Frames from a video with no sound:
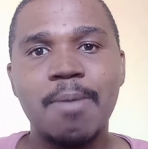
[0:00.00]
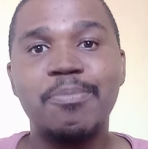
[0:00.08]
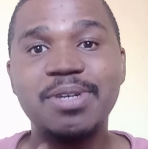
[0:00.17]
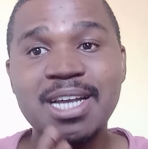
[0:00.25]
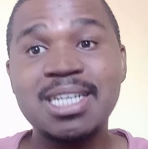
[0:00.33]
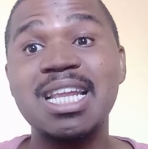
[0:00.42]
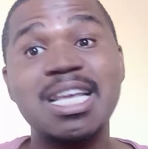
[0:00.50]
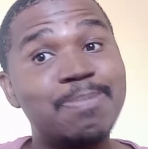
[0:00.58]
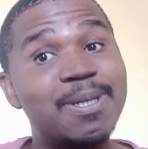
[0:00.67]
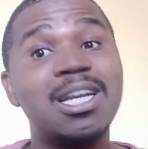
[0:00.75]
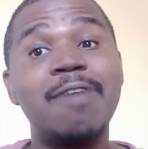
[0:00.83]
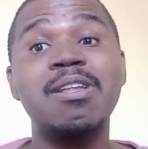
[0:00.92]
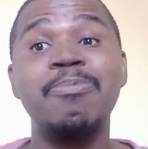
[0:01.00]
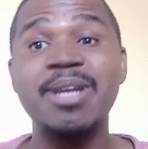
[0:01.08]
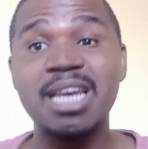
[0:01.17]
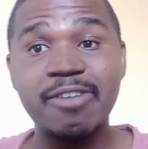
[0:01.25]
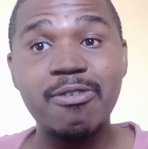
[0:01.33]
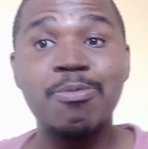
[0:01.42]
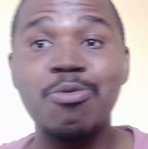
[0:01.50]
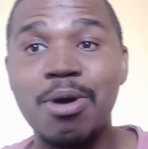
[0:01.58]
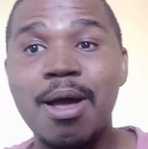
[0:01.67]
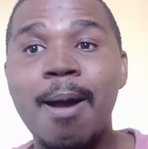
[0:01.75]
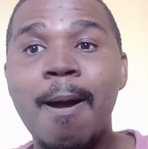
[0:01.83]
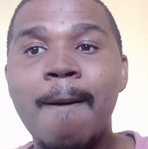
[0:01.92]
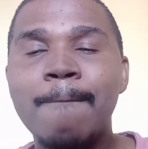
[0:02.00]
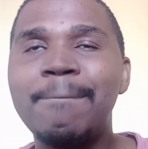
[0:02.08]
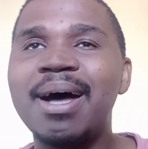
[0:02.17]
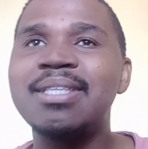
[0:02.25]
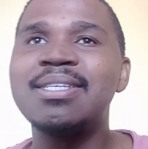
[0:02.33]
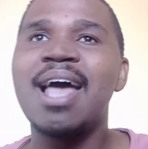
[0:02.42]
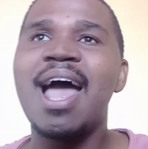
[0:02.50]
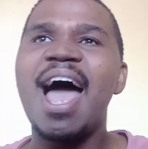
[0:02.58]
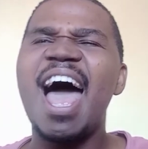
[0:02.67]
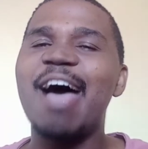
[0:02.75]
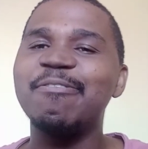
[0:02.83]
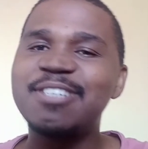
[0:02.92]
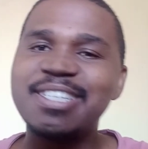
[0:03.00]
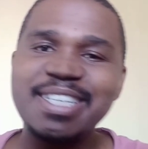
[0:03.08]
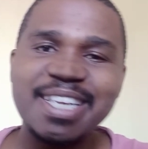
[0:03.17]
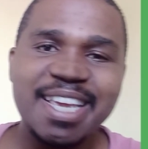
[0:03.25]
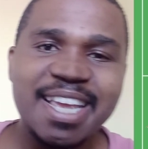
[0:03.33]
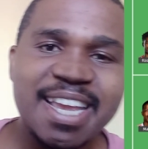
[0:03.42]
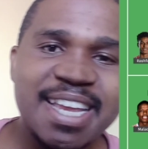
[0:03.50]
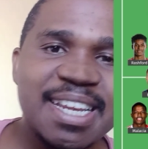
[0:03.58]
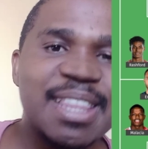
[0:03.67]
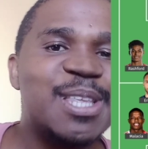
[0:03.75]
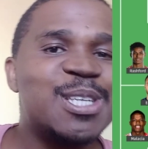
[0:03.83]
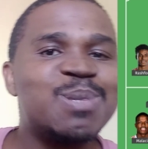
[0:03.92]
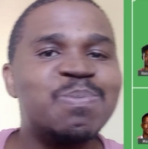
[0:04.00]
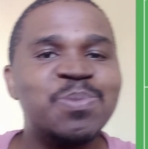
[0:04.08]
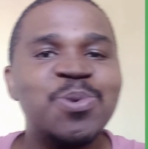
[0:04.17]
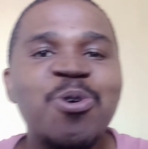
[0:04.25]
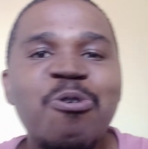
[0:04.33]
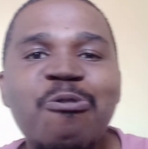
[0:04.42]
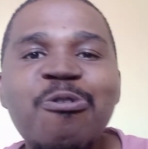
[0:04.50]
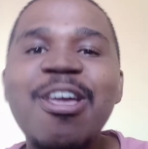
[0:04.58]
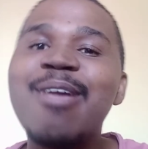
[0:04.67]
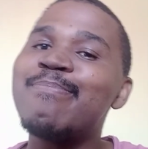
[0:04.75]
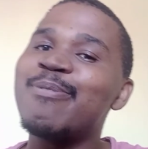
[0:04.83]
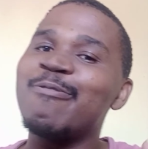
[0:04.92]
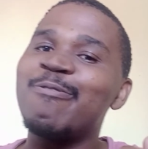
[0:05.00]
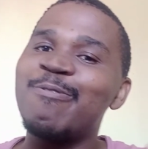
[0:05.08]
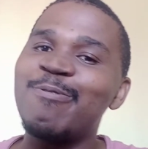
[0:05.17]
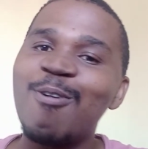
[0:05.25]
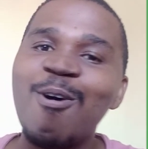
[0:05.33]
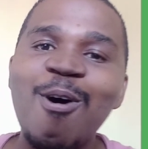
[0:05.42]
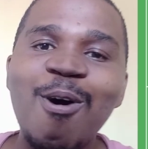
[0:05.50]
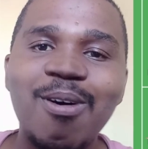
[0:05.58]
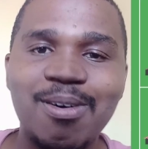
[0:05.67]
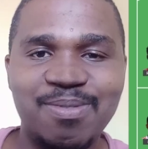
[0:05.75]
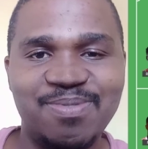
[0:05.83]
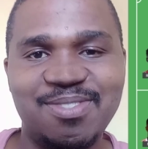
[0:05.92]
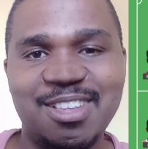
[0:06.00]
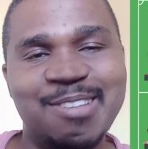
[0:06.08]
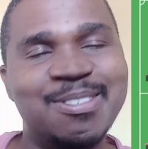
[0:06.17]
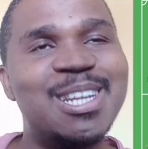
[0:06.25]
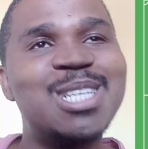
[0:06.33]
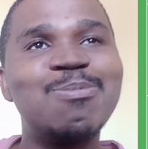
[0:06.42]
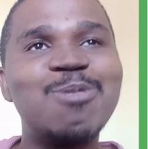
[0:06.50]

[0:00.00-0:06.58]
prediction, especially after being Liverpool. But I've seen this movie before. This